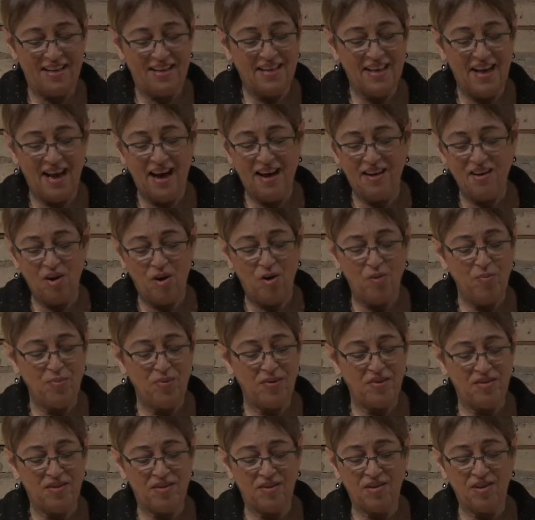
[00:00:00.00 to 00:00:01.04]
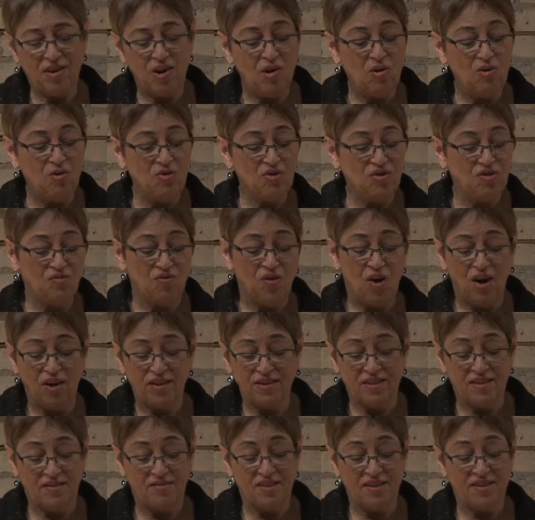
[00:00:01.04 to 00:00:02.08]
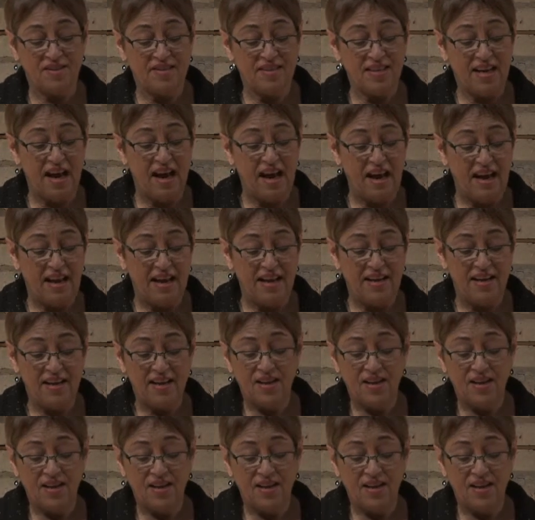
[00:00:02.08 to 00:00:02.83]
God opened the closed vault of the sky.